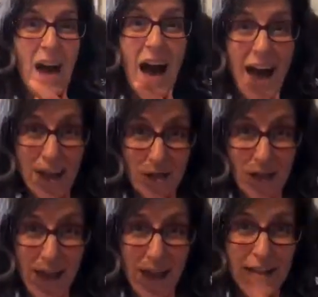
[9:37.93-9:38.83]

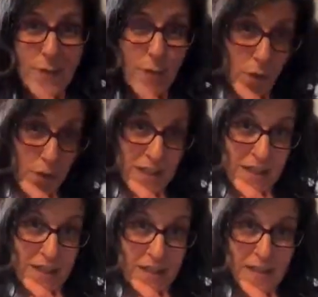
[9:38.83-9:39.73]
hydrolyzed
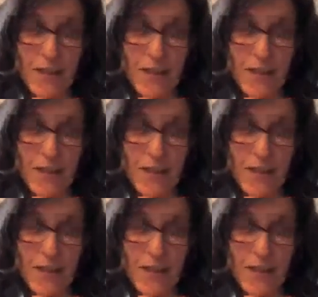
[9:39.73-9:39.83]
proteins,